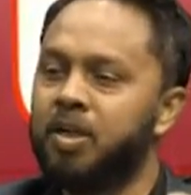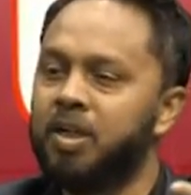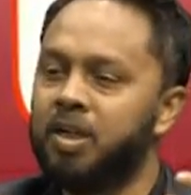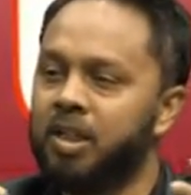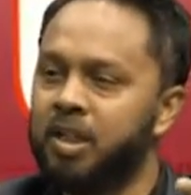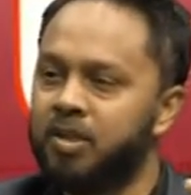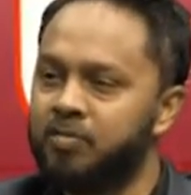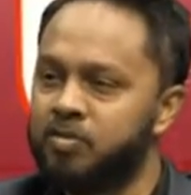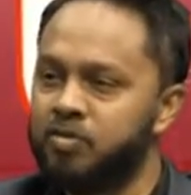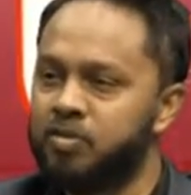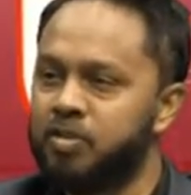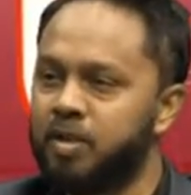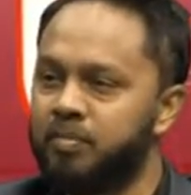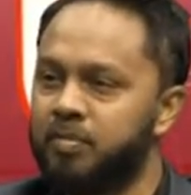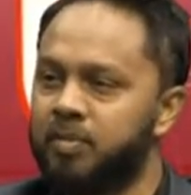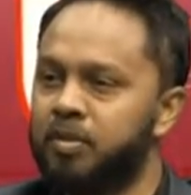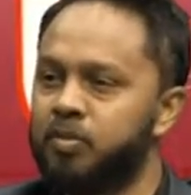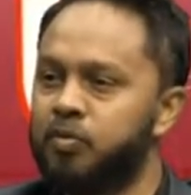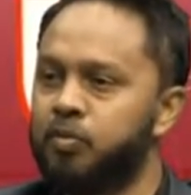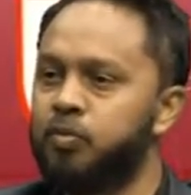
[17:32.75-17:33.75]
and gives you
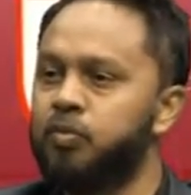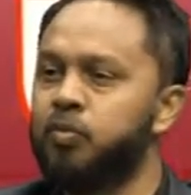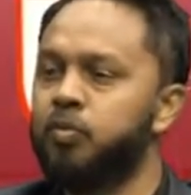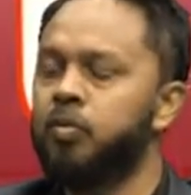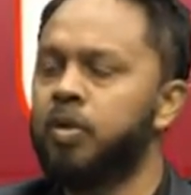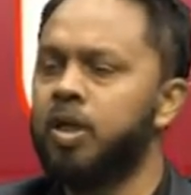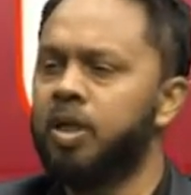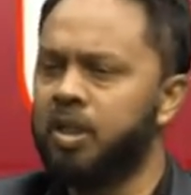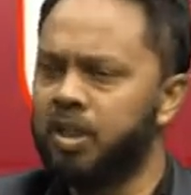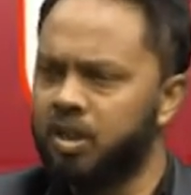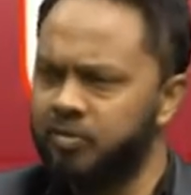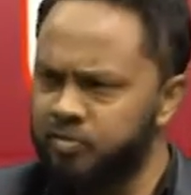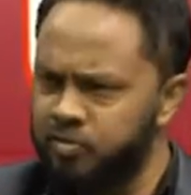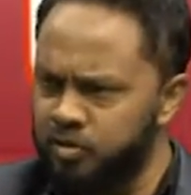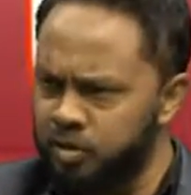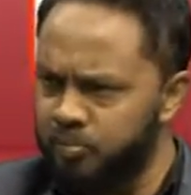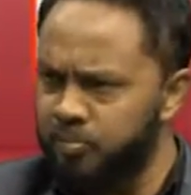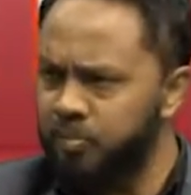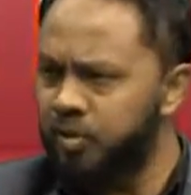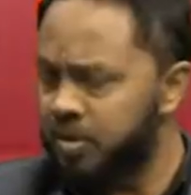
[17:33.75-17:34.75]
something to do and gives
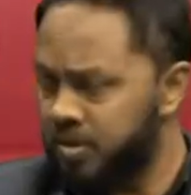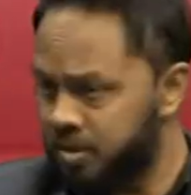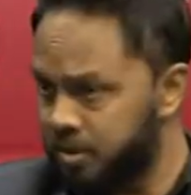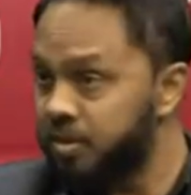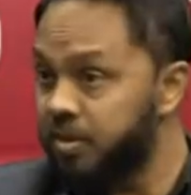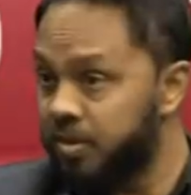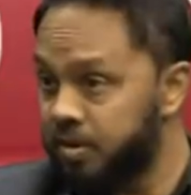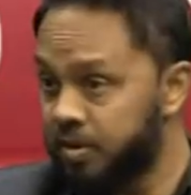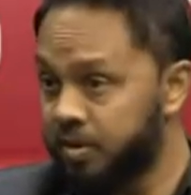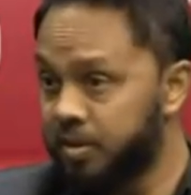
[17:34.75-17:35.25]
you a present.